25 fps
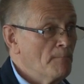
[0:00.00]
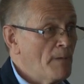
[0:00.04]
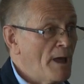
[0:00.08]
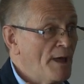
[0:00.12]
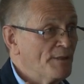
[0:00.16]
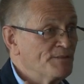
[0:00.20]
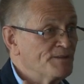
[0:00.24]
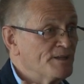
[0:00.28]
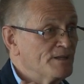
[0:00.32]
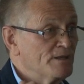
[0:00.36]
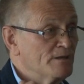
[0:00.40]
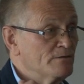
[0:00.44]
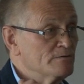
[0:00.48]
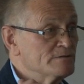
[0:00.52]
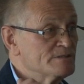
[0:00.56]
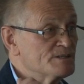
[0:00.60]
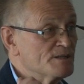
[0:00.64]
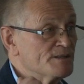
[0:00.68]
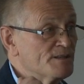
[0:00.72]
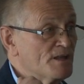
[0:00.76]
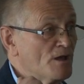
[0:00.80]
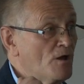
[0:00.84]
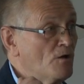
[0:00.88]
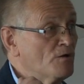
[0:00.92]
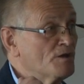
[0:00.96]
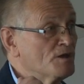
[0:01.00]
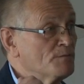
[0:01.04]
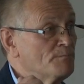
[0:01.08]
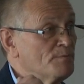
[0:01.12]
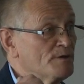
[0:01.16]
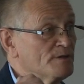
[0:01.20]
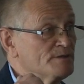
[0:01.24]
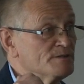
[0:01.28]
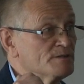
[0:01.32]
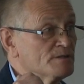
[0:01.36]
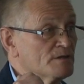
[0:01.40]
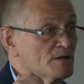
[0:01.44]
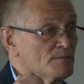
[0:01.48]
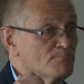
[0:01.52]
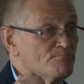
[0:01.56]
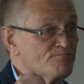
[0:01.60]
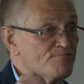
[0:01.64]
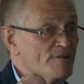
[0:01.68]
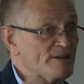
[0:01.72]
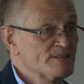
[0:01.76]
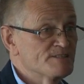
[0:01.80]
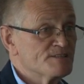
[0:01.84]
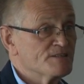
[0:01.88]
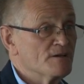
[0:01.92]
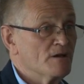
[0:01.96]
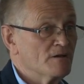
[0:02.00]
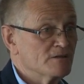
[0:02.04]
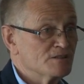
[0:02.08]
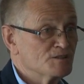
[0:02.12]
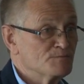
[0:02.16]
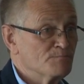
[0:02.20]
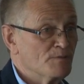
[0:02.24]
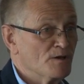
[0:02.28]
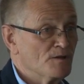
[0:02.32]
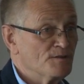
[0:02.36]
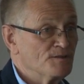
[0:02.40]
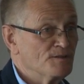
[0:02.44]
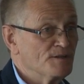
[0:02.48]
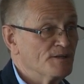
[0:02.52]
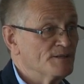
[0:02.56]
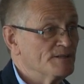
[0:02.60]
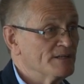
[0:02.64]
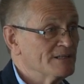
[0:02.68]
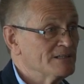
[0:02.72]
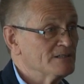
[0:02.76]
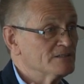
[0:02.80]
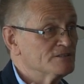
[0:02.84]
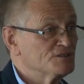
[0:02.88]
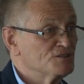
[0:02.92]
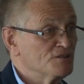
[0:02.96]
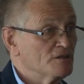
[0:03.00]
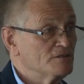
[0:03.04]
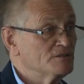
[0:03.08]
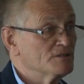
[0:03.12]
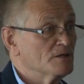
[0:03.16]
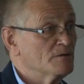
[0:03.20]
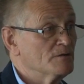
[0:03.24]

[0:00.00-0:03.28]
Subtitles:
and the user, the occupant, can press the hush button and it'll shut